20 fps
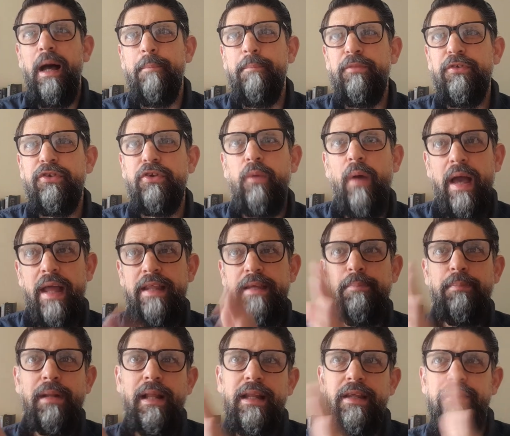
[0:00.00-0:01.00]
So any
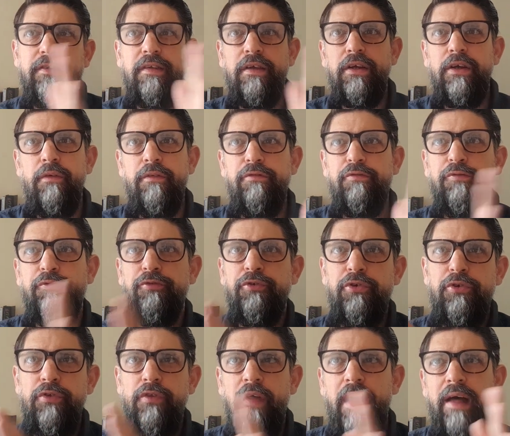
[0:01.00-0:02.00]
planets that going
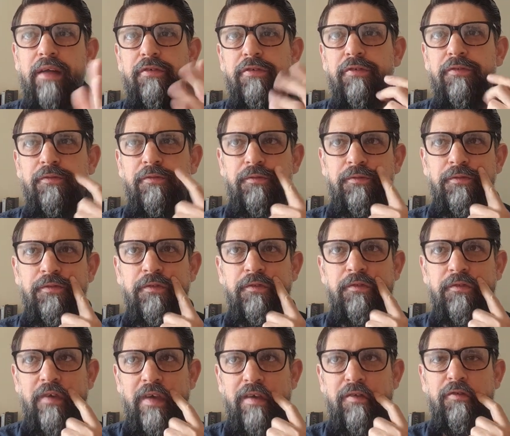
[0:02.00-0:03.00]
through that
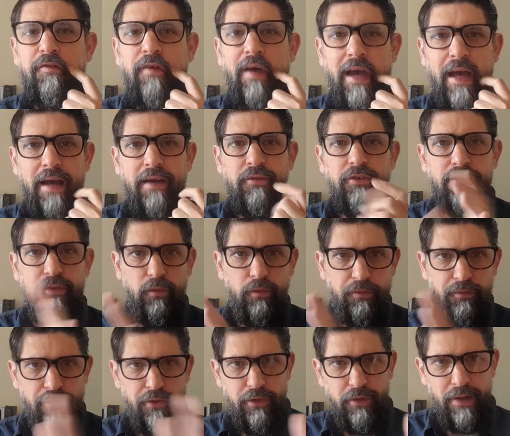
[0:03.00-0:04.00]
fifth house or
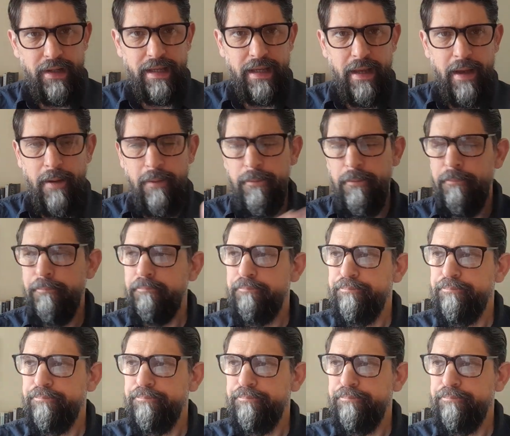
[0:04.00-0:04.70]
through Leo